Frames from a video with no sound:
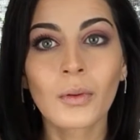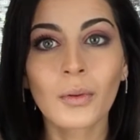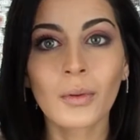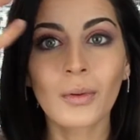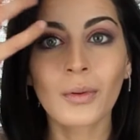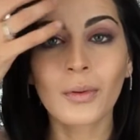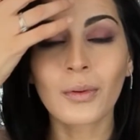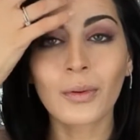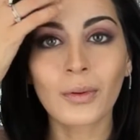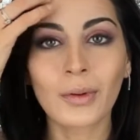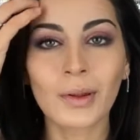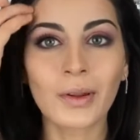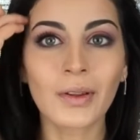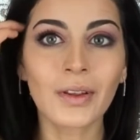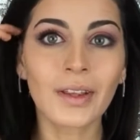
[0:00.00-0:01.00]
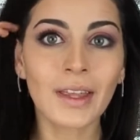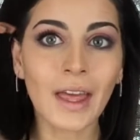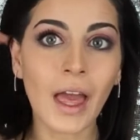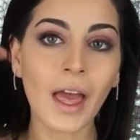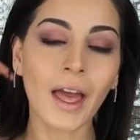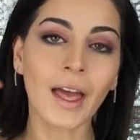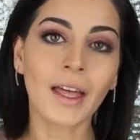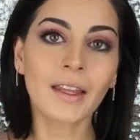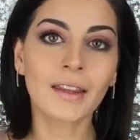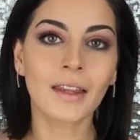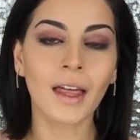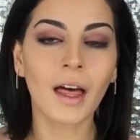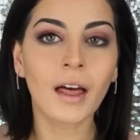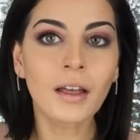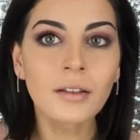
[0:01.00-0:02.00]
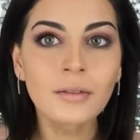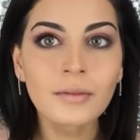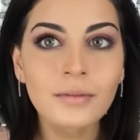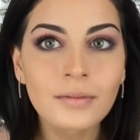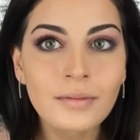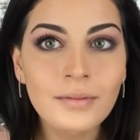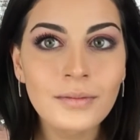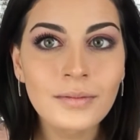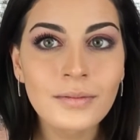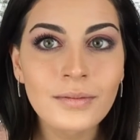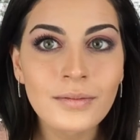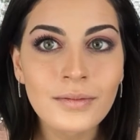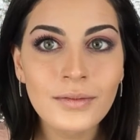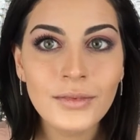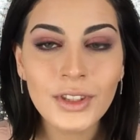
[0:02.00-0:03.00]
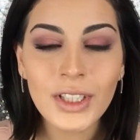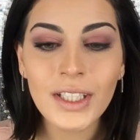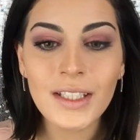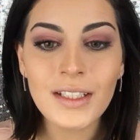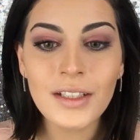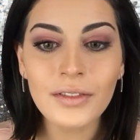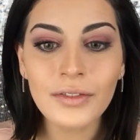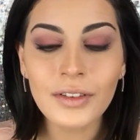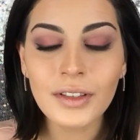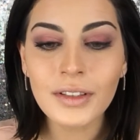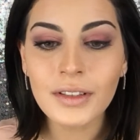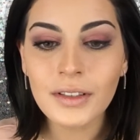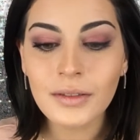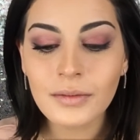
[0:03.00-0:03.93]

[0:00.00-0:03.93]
Ooh, look at that. Look at the difference.